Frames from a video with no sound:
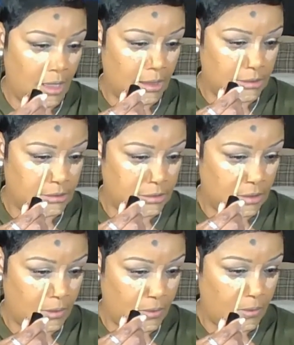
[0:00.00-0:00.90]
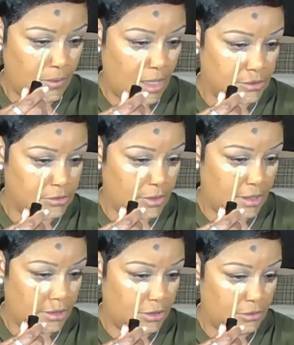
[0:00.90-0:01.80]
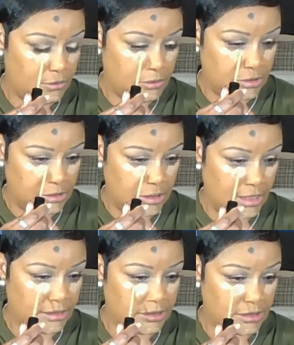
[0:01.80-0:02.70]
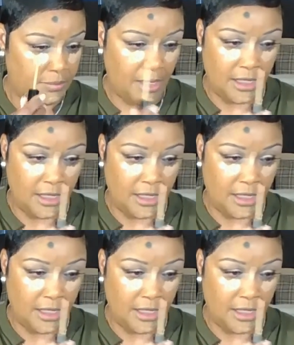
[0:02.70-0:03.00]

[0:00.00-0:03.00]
And so I try to use as less as